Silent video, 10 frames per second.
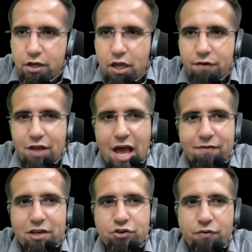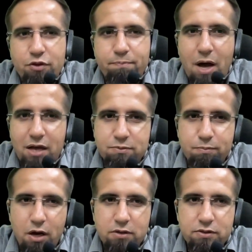If the average of the pass
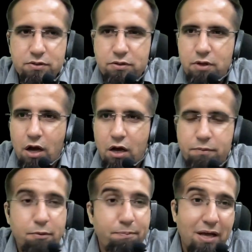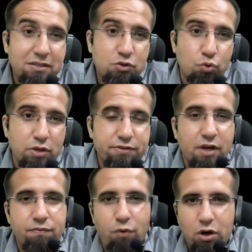marks, the pass students
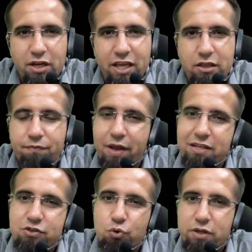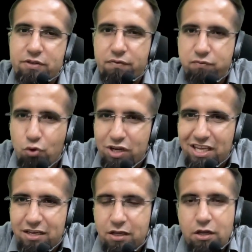are 40 and the failed students are
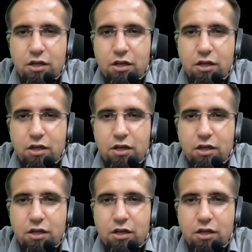14,